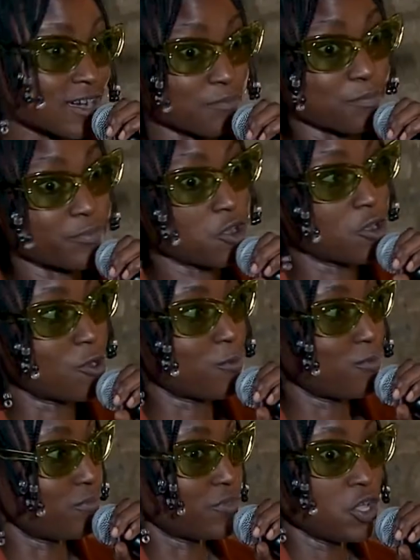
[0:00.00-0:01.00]

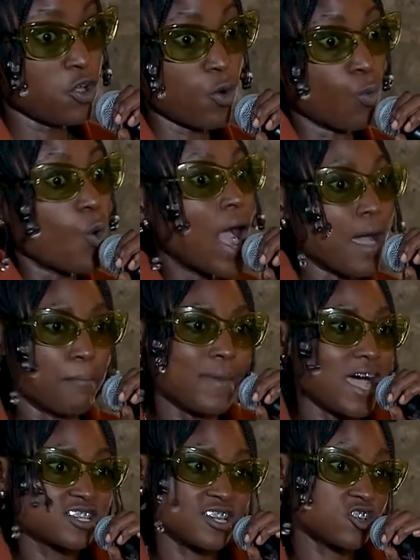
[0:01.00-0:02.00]
what I might say,